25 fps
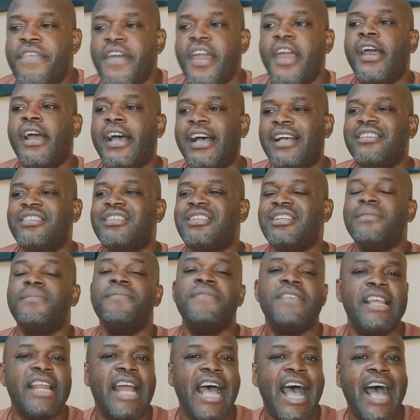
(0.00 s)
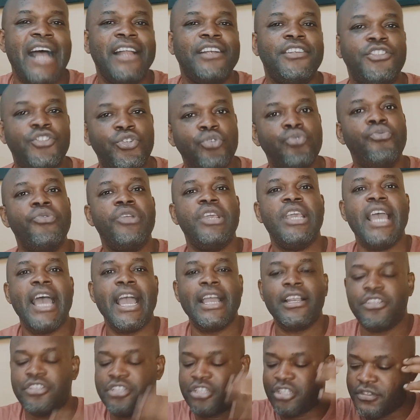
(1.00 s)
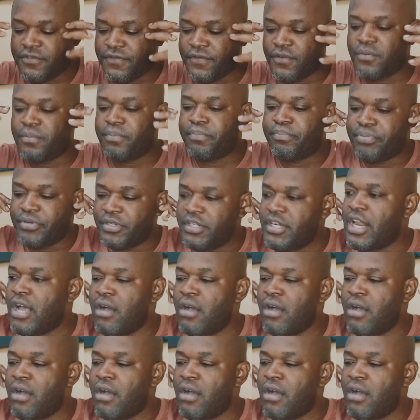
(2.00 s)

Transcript: There are some that I do react just for,